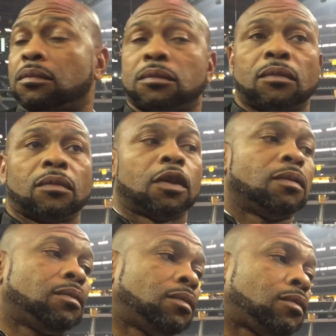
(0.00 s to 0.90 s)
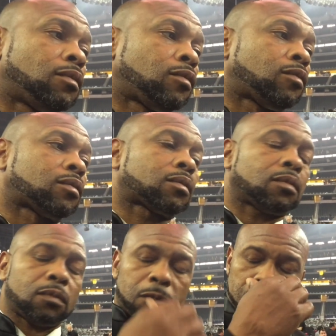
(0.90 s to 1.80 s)
Right, looking at the looking at
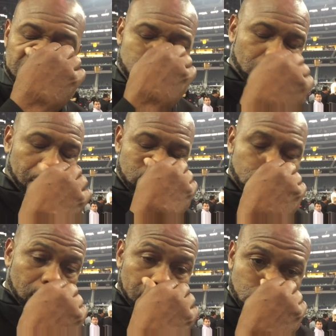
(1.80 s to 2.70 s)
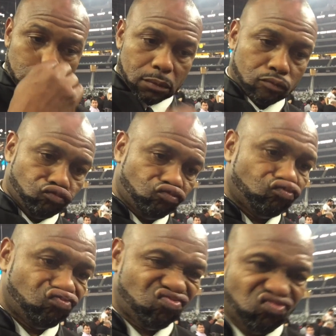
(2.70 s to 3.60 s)
Triple G's fight last week, and then looking at
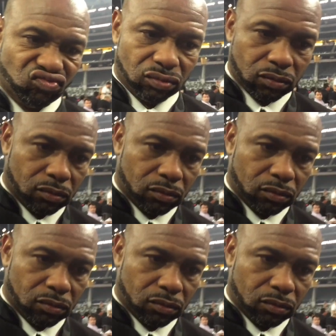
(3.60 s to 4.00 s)
Canelo's fight tonight,